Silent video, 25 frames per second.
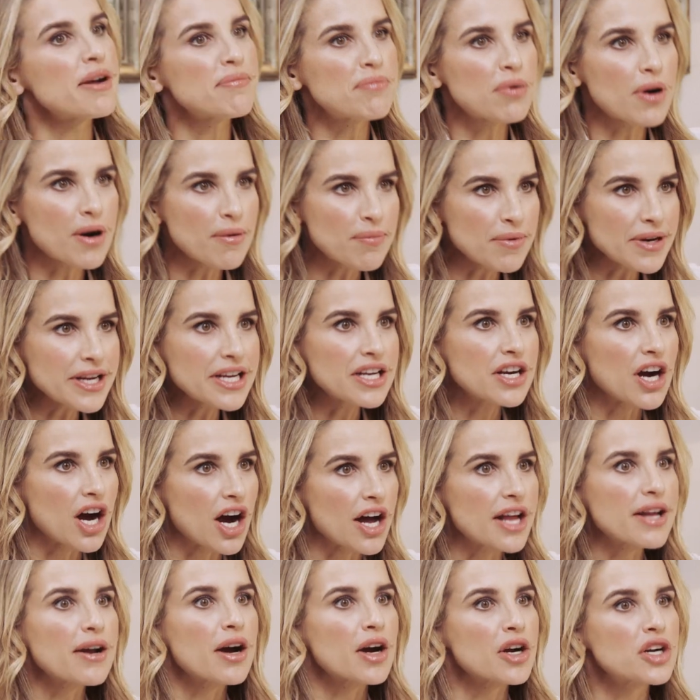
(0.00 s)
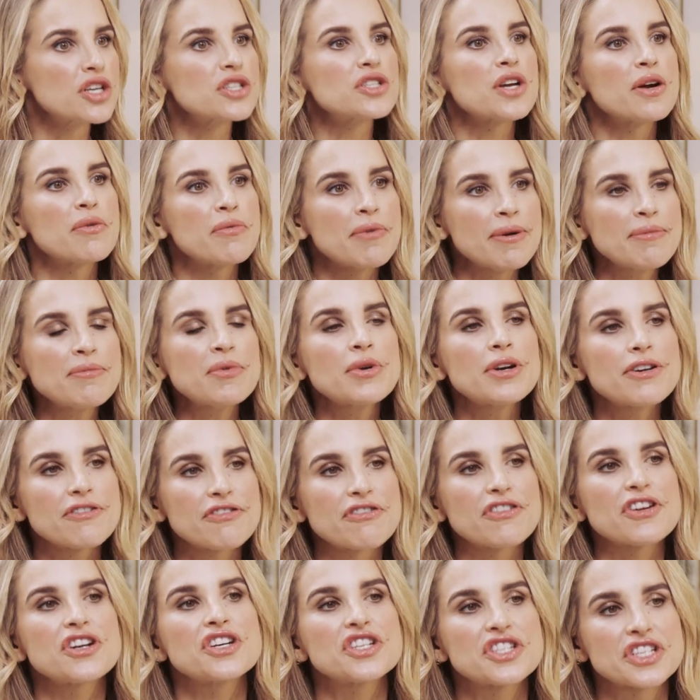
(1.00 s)
probably got it because I remember when it
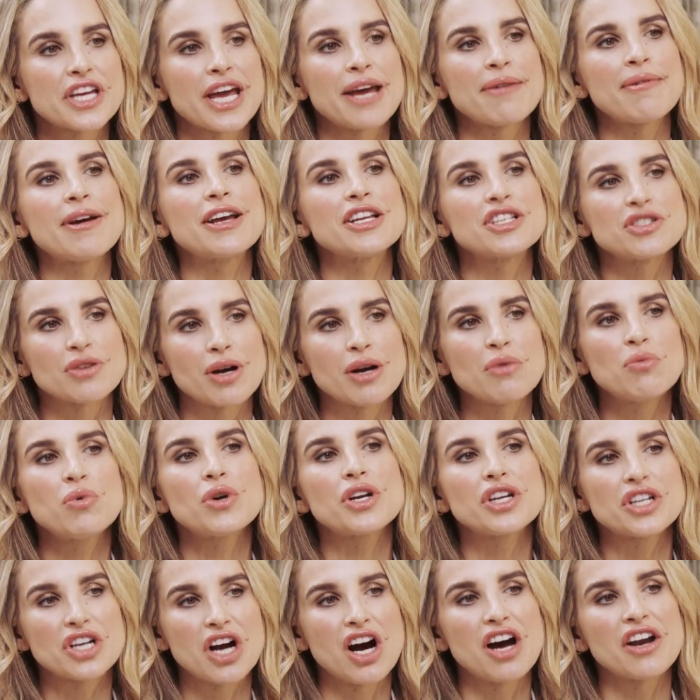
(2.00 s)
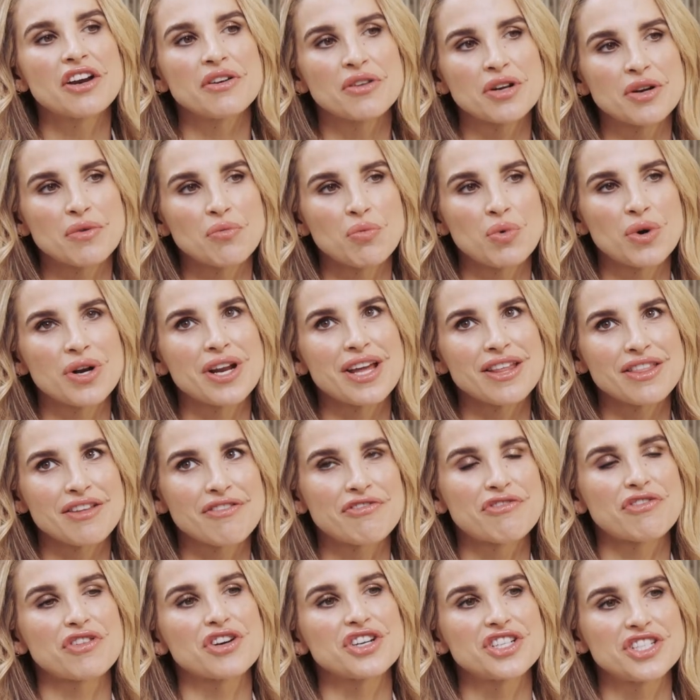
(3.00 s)
first came out, yeah. so I would have gotten one in the
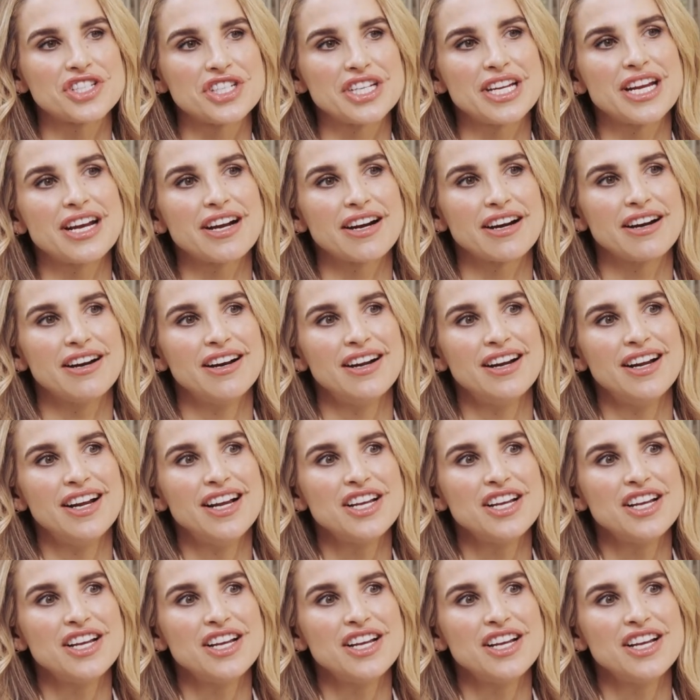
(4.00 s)
first year.